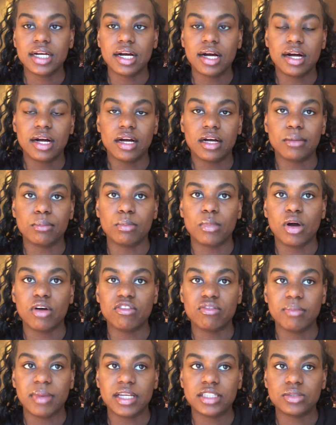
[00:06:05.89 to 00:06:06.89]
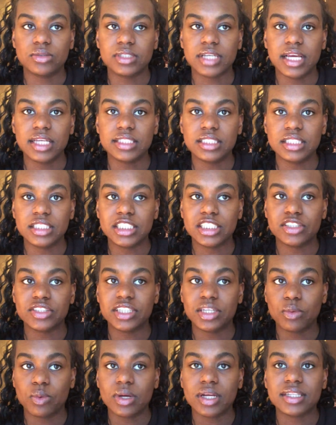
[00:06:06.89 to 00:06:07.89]
of my 2K18 year,
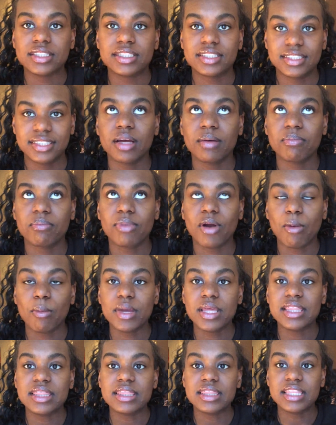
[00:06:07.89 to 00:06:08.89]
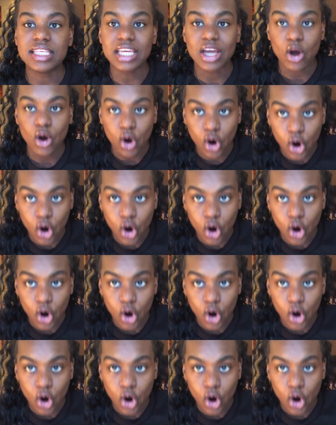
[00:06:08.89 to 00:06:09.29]
it was probably the